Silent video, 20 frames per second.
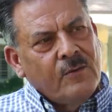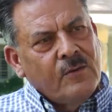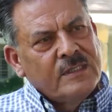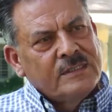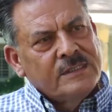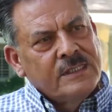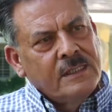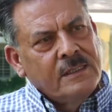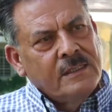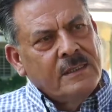
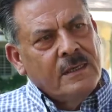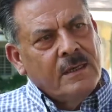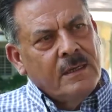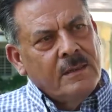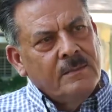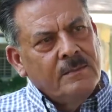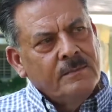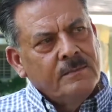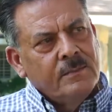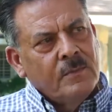wasn't
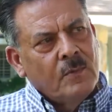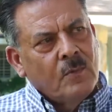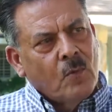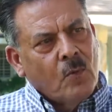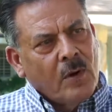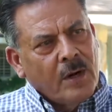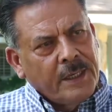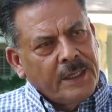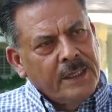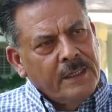
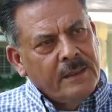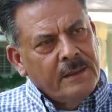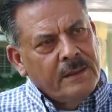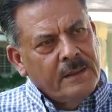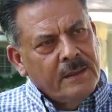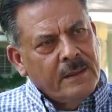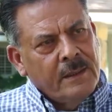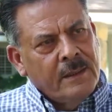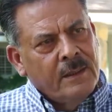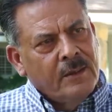
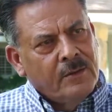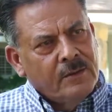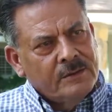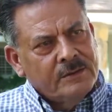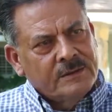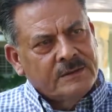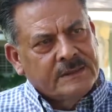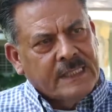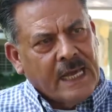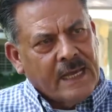working in
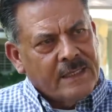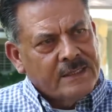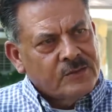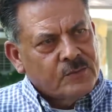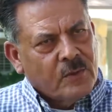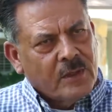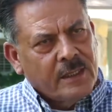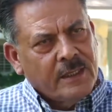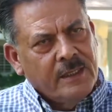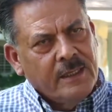good
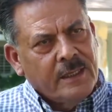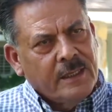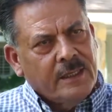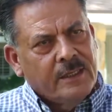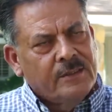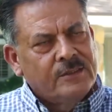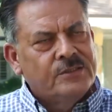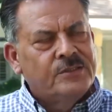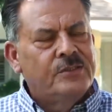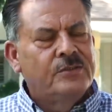status, working like
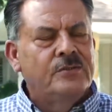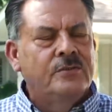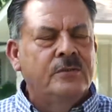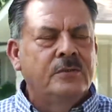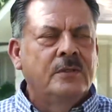it used to.